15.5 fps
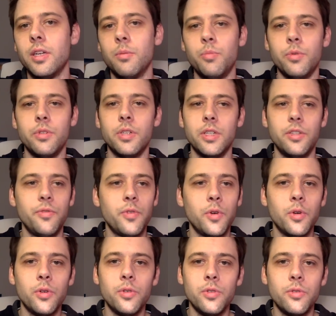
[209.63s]
I'll put nice
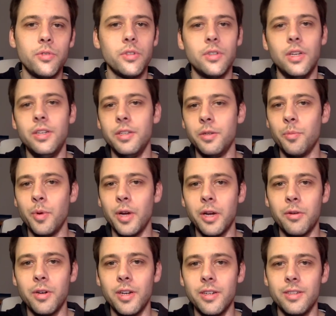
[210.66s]
photos in the
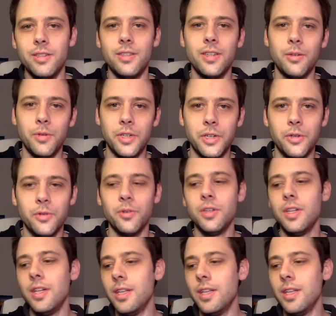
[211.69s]
background. And there we go.